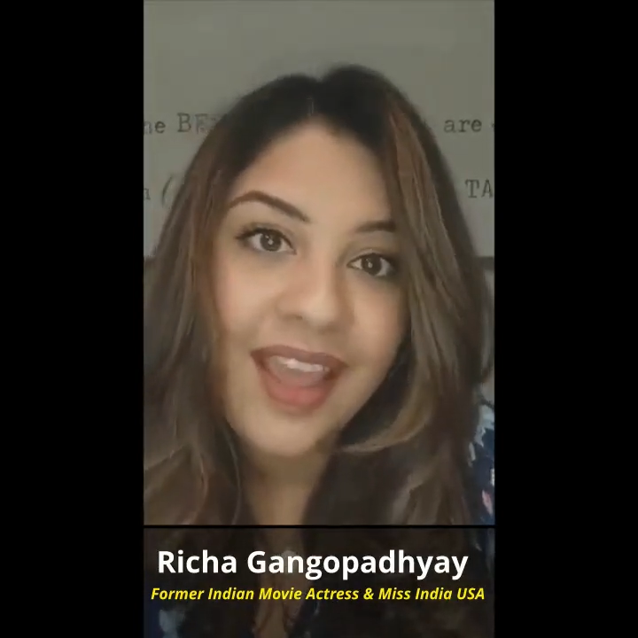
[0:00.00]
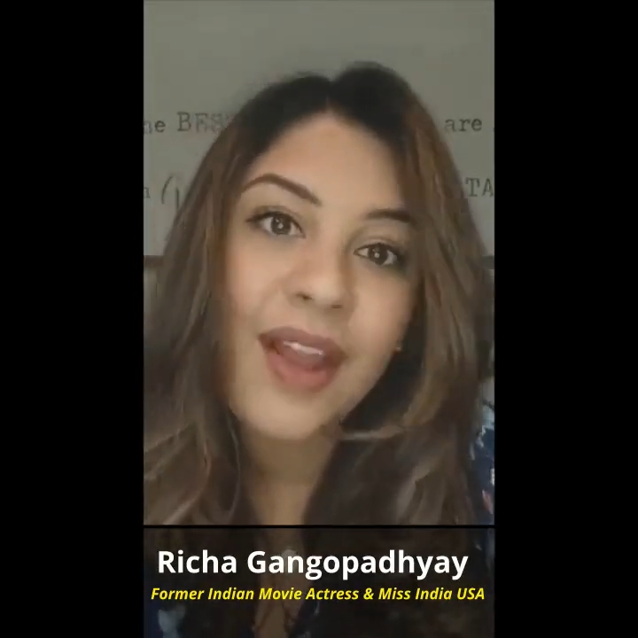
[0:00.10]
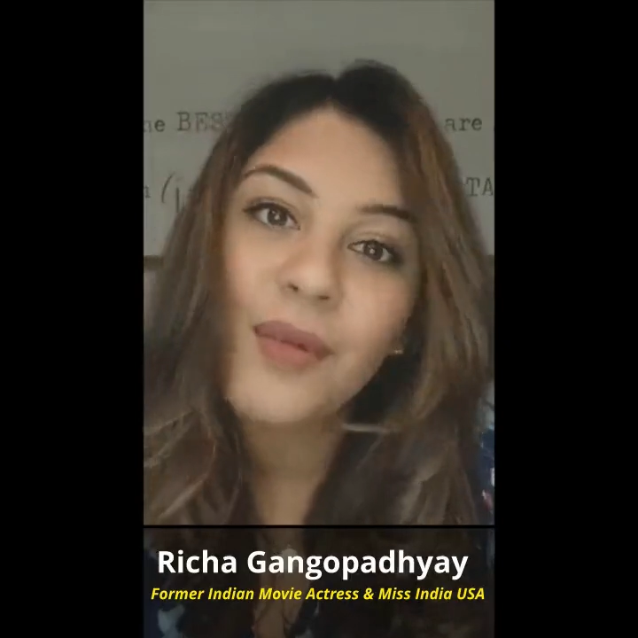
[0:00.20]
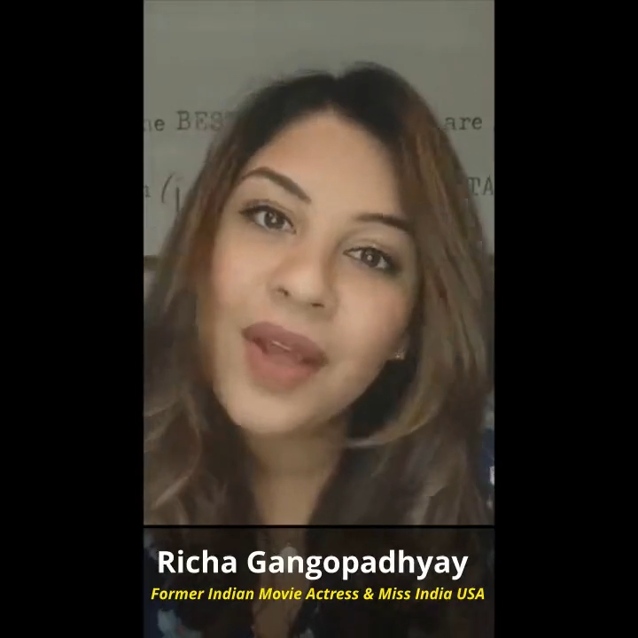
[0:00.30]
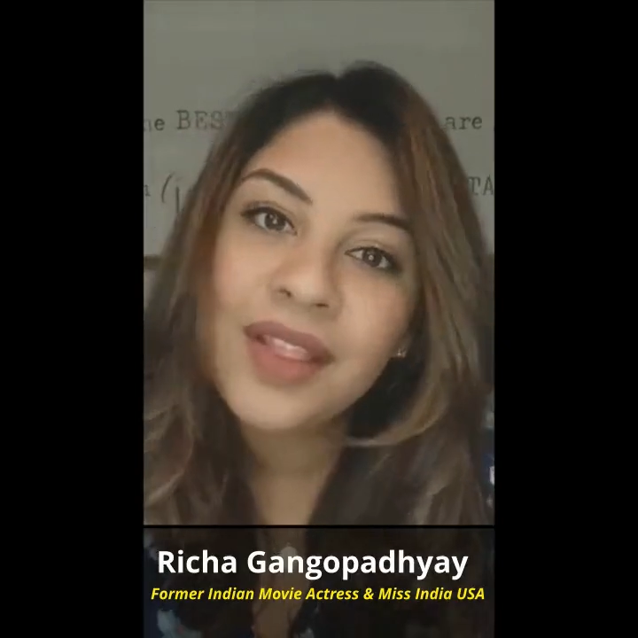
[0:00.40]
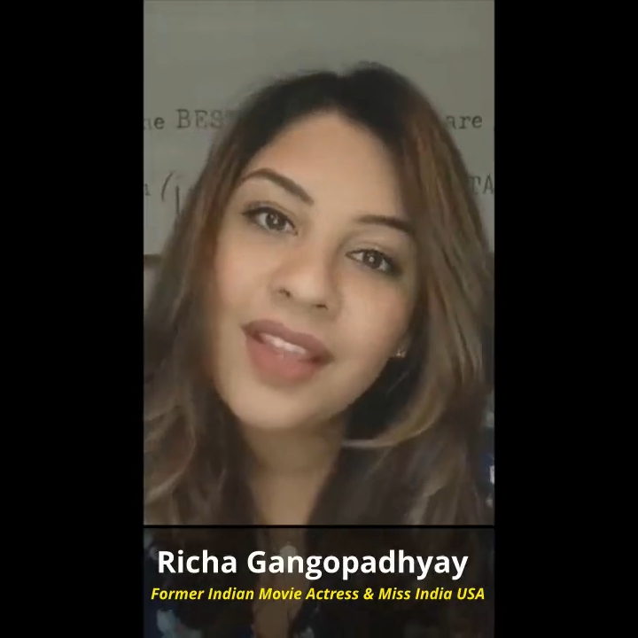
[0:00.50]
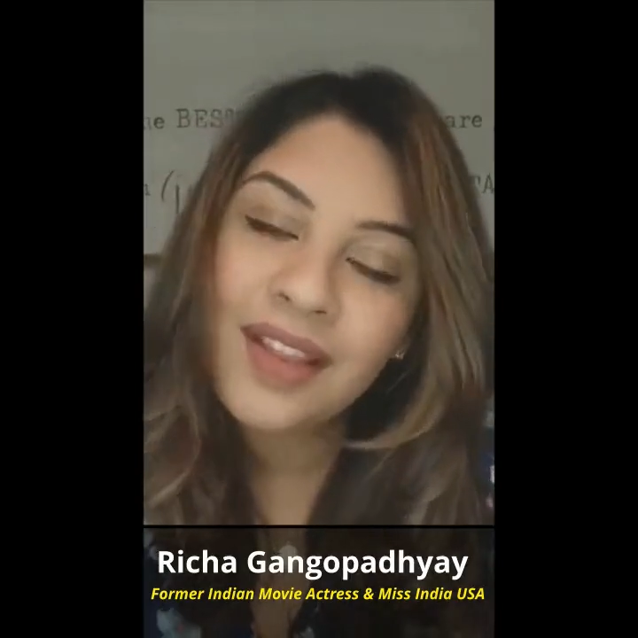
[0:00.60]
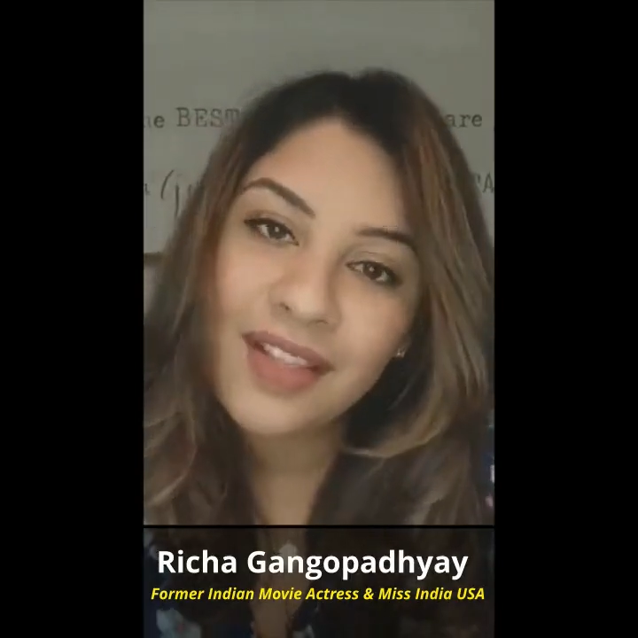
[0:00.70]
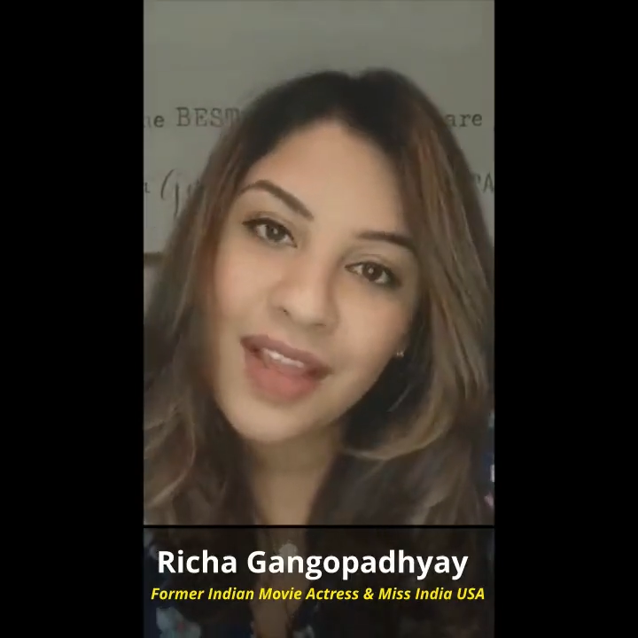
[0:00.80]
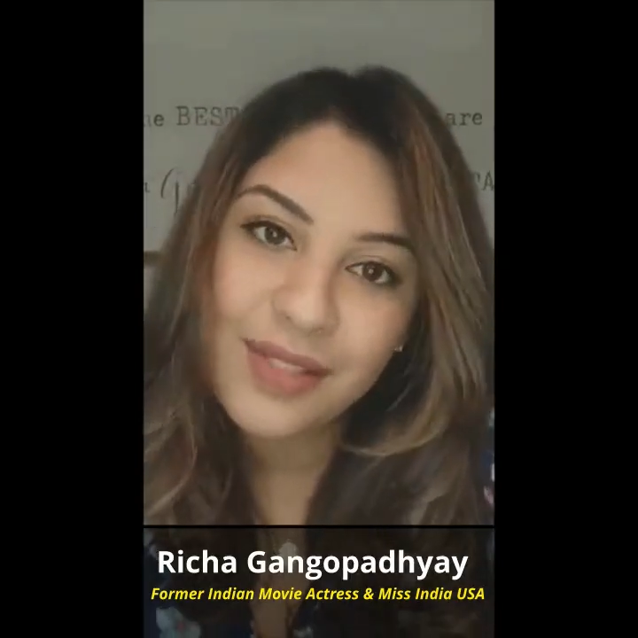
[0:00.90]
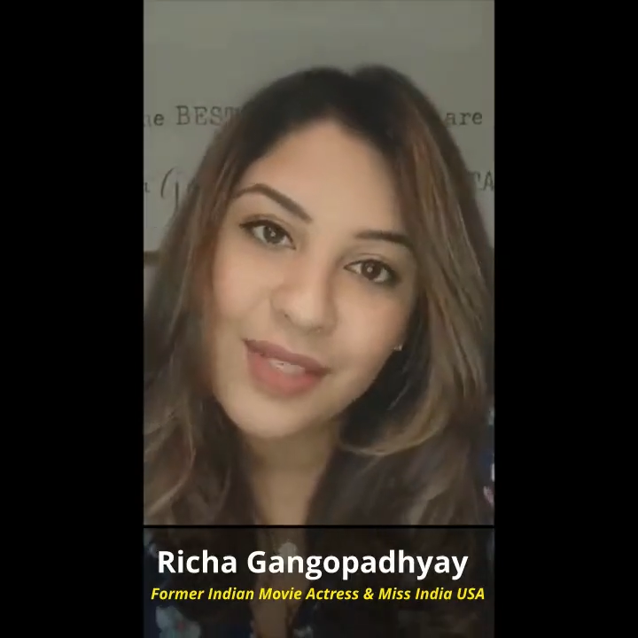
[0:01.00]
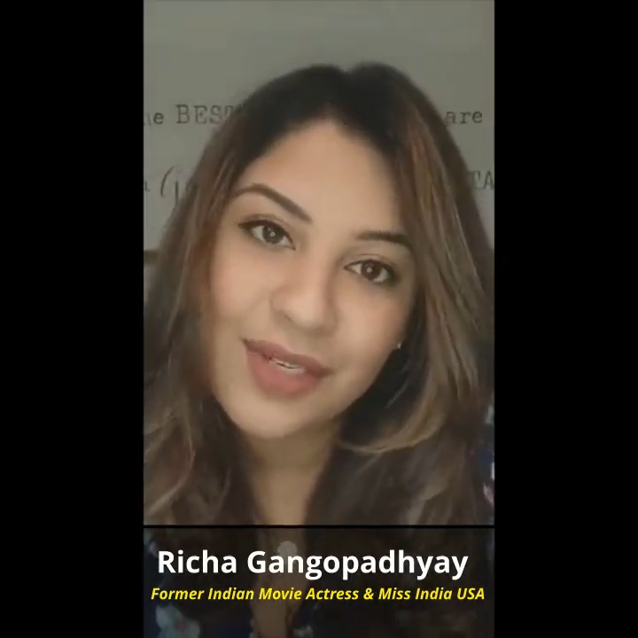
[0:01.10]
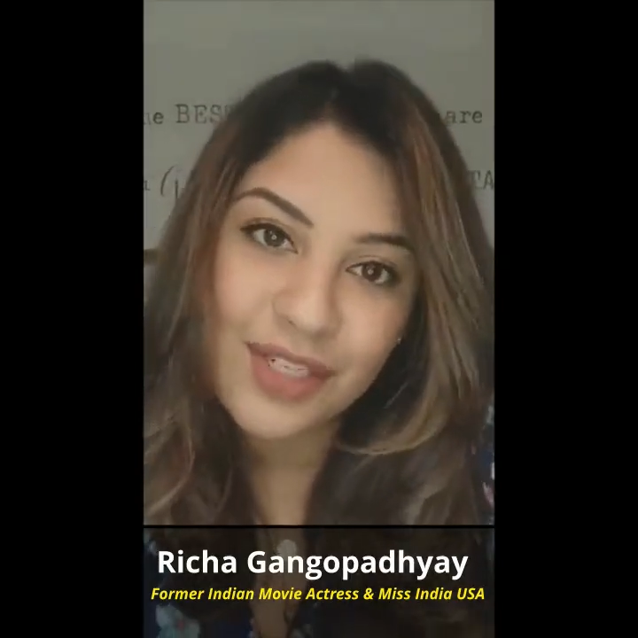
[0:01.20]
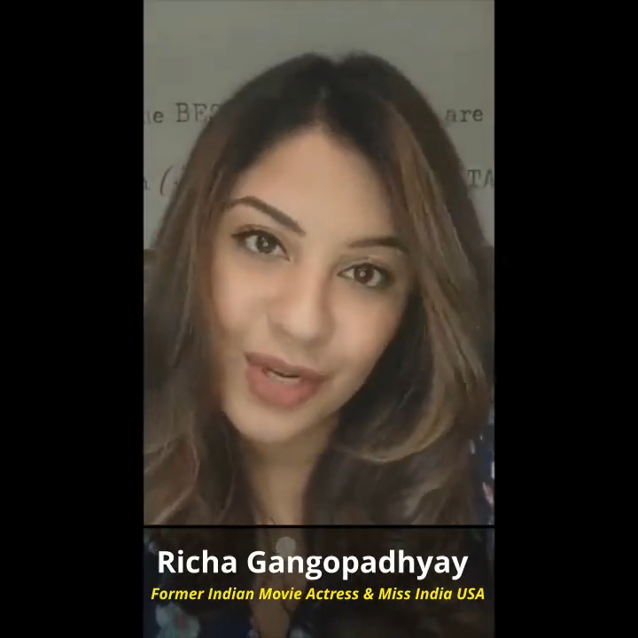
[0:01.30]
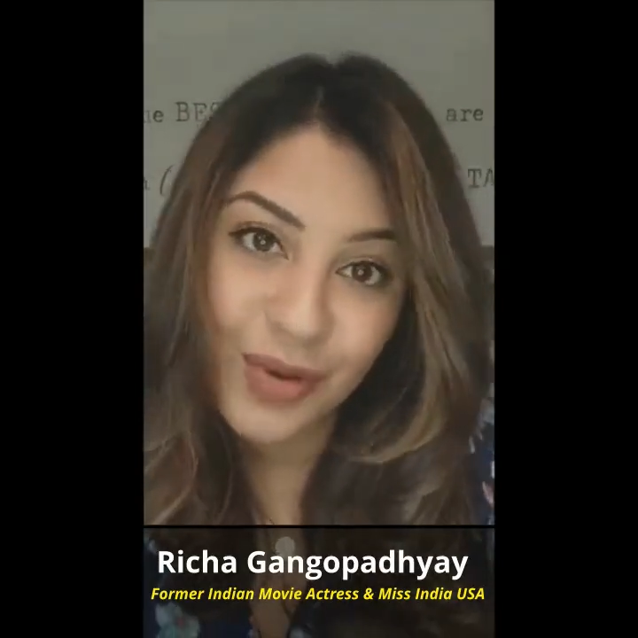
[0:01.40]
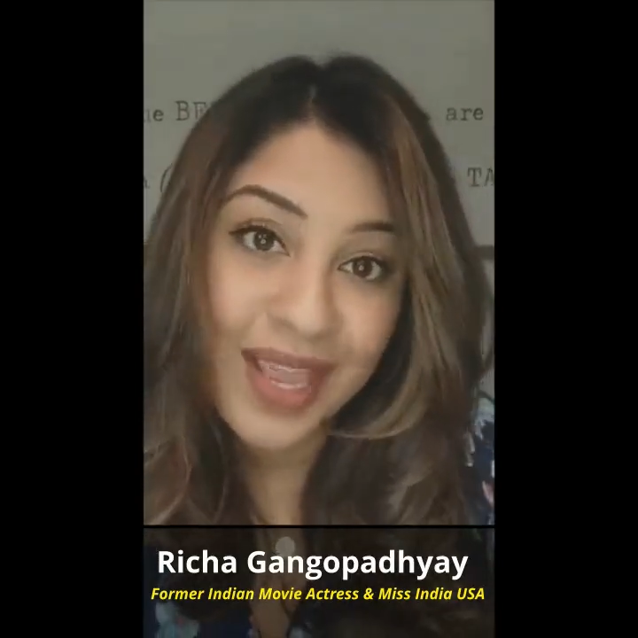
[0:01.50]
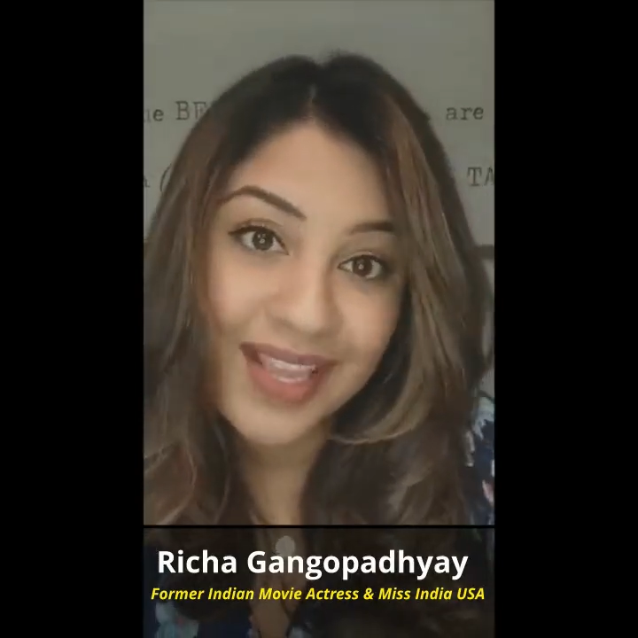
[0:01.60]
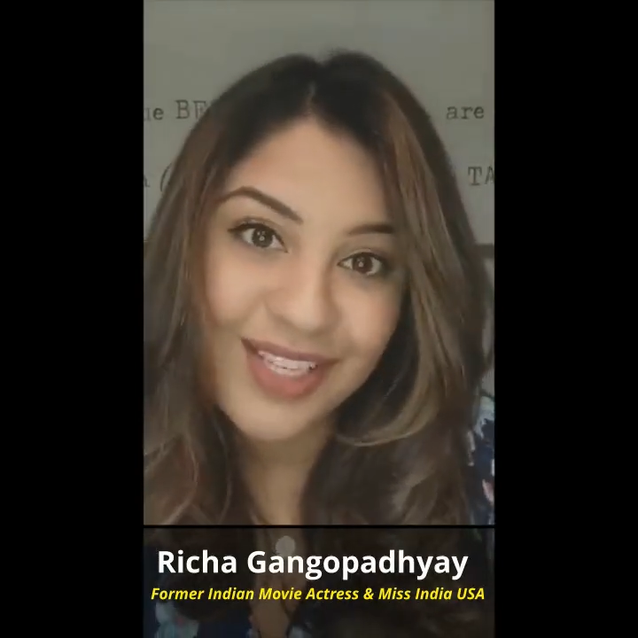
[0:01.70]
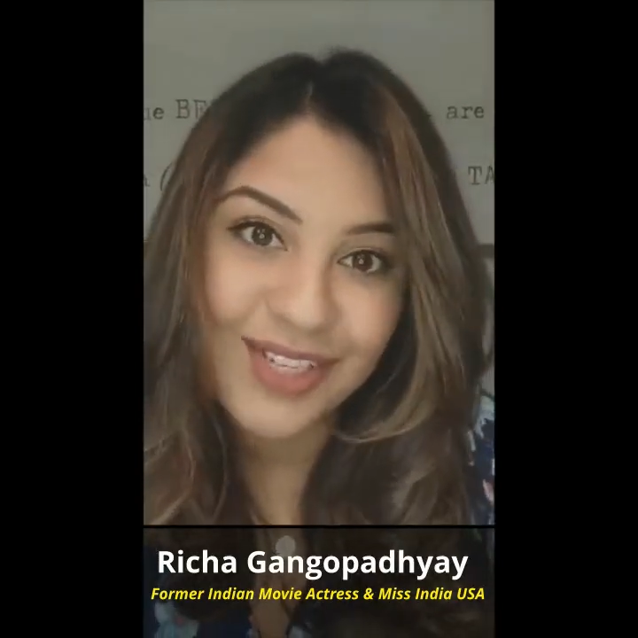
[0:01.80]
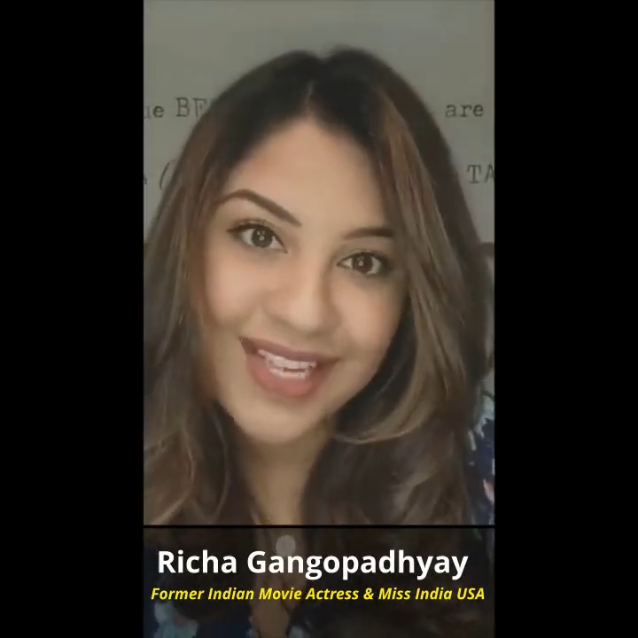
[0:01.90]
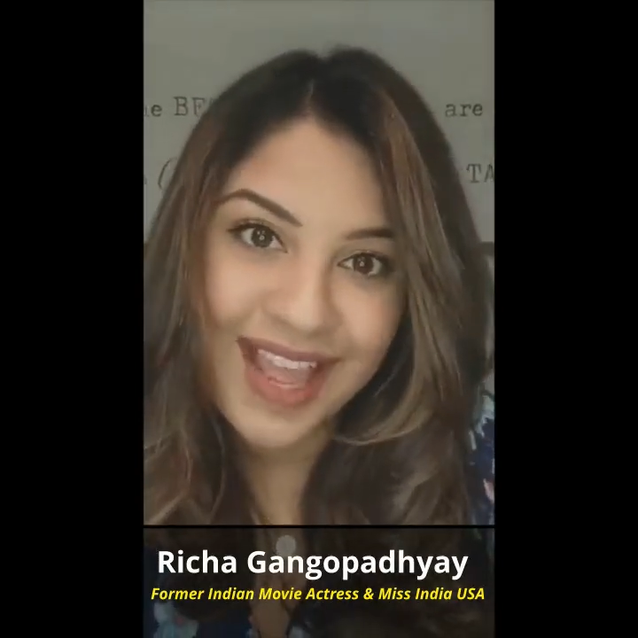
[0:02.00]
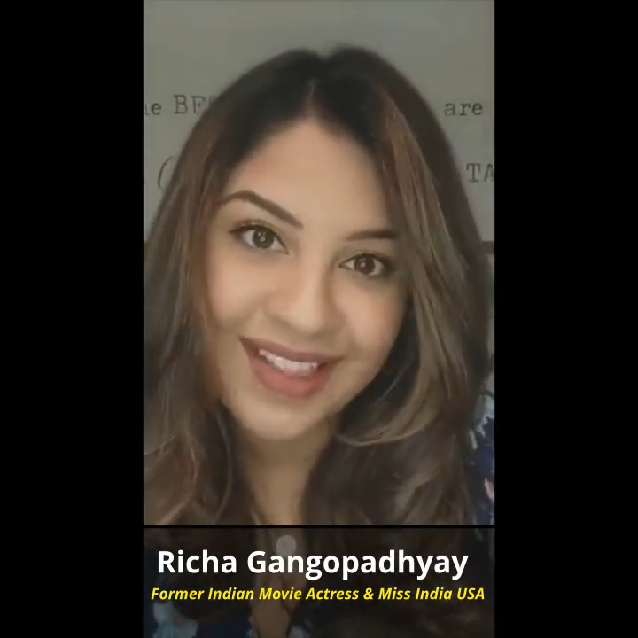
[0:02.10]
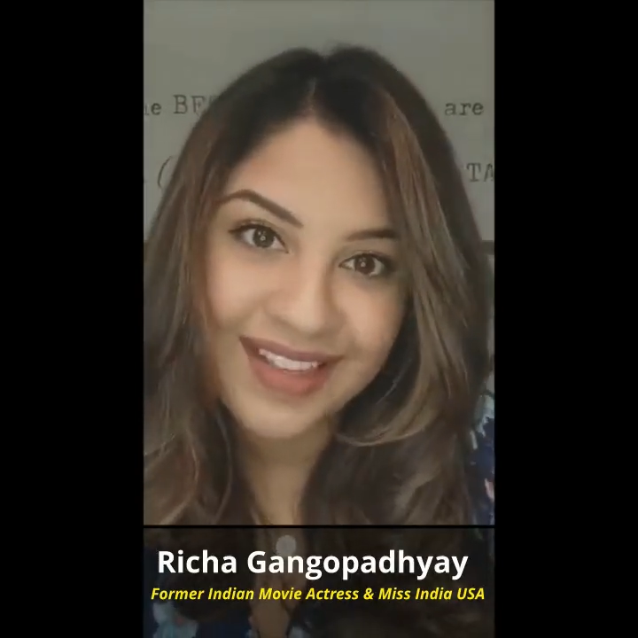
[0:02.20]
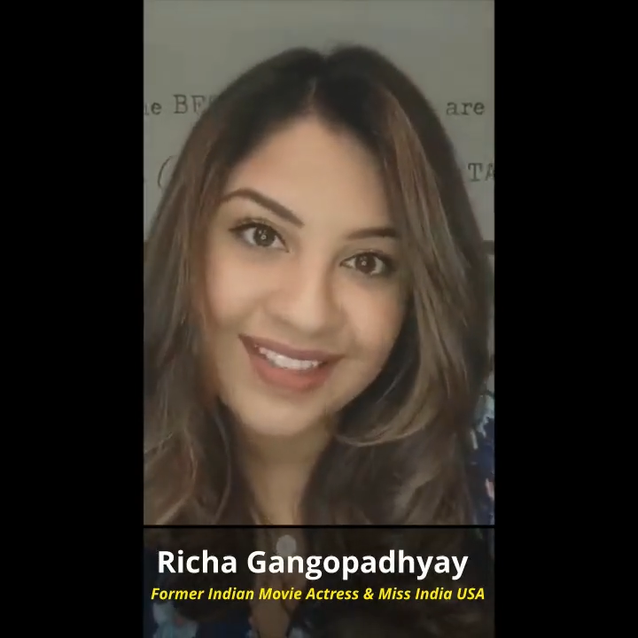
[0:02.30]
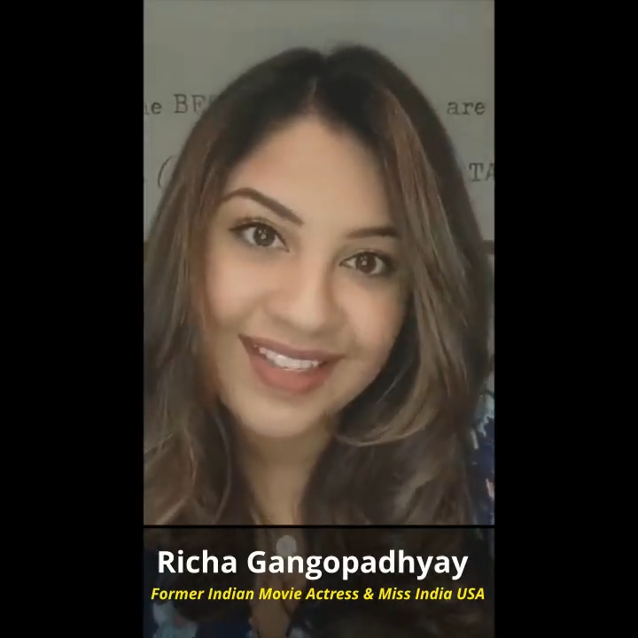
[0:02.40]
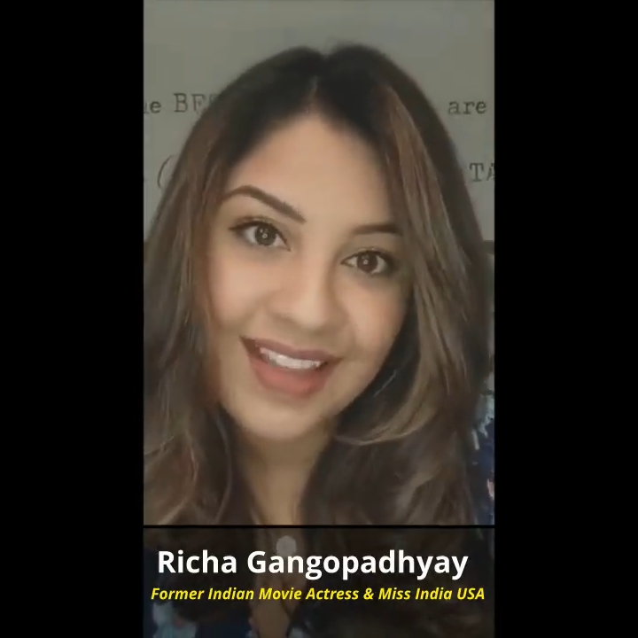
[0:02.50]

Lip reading: and one that allows you to showcase your talent.